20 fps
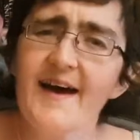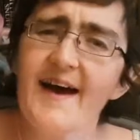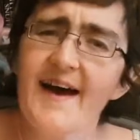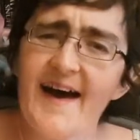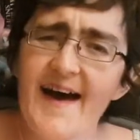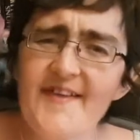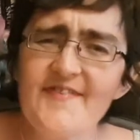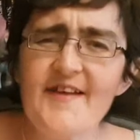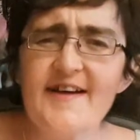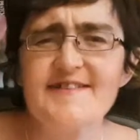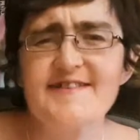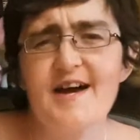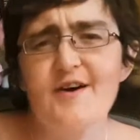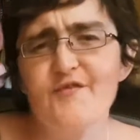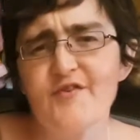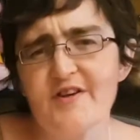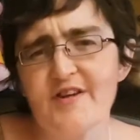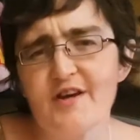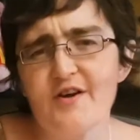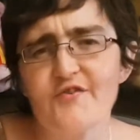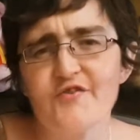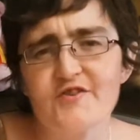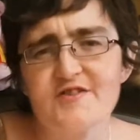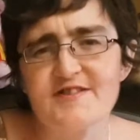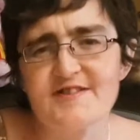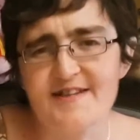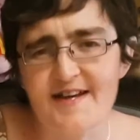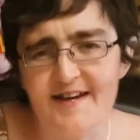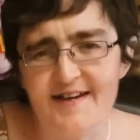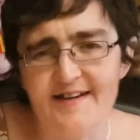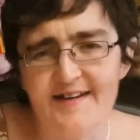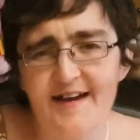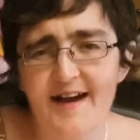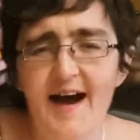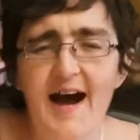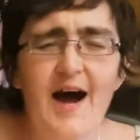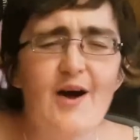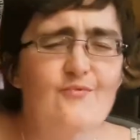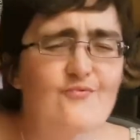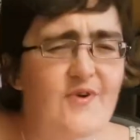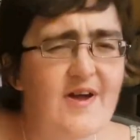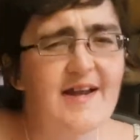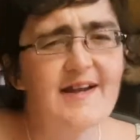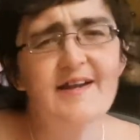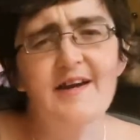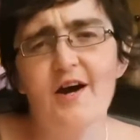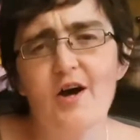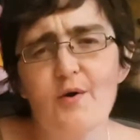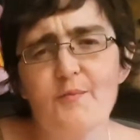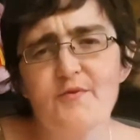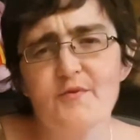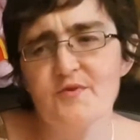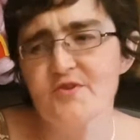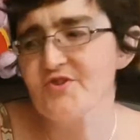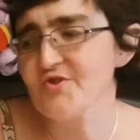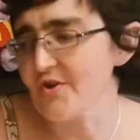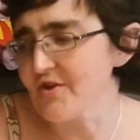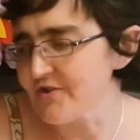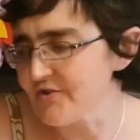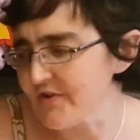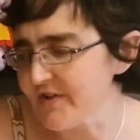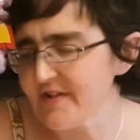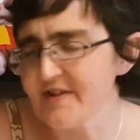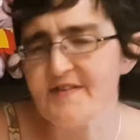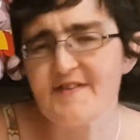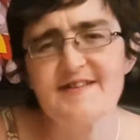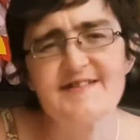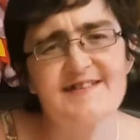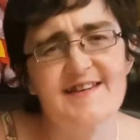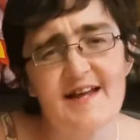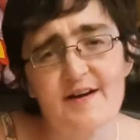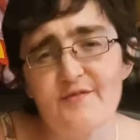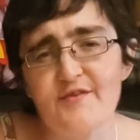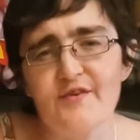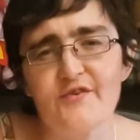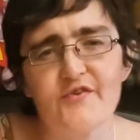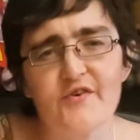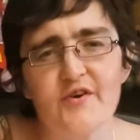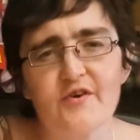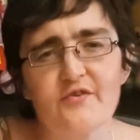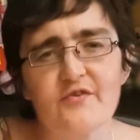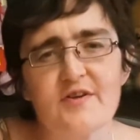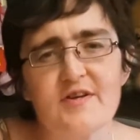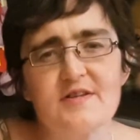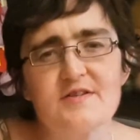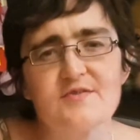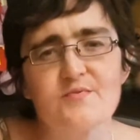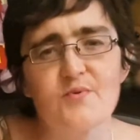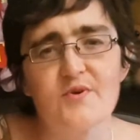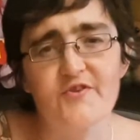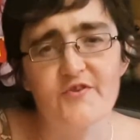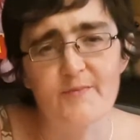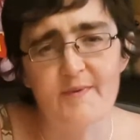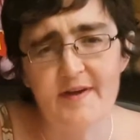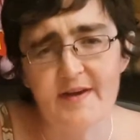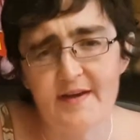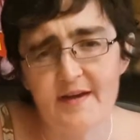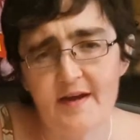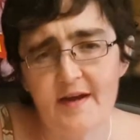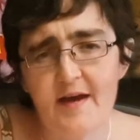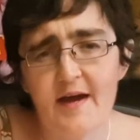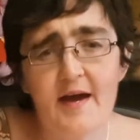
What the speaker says: And that's our video for today. I really hope you enjoyed looking at these lovely figurines with me.